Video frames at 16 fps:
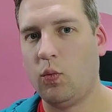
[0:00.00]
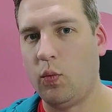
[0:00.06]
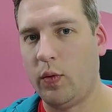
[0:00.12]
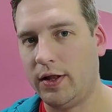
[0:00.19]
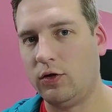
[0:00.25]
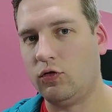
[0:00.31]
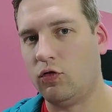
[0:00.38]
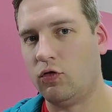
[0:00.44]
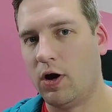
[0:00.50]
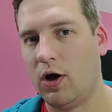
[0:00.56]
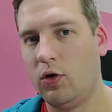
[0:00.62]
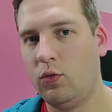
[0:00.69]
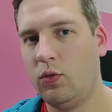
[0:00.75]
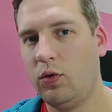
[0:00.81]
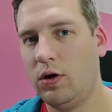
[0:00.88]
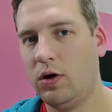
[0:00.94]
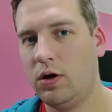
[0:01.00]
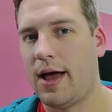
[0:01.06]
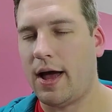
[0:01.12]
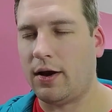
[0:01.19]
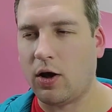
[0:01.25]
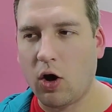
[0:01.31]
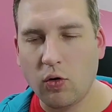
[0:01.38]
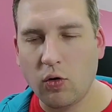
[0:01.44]
will grow,
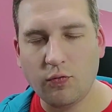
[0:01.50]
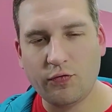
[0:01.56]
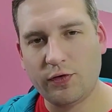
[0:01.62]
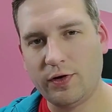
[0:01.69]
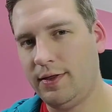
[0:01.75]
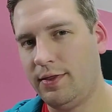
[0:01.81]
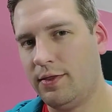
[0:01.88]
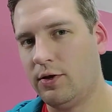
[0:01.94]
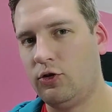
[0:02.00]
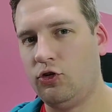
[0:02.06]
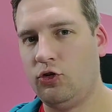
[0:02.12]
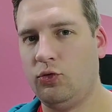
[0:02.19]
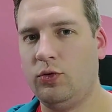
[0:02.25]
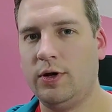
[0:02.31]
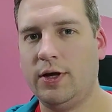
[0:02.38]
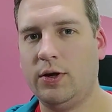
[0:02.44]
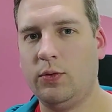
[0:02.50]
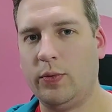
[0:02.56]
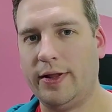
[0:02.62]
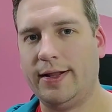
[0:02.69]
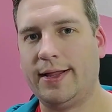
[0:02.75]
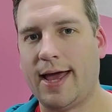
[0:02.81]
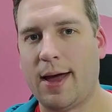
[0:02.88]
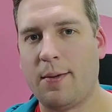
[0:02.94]
and hopefully the tooling
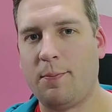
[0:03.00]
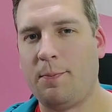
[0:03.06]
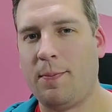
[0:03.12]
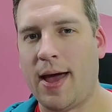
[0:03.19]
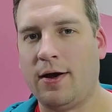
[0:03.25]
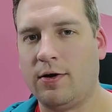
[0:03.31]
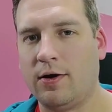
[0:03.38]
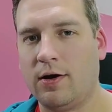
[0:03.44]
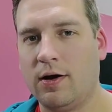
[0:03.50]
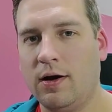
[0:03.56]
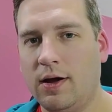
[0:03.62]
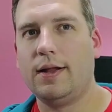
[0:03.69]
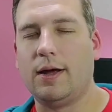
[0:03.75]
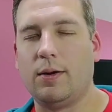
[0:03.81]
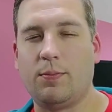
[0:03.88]
will get better.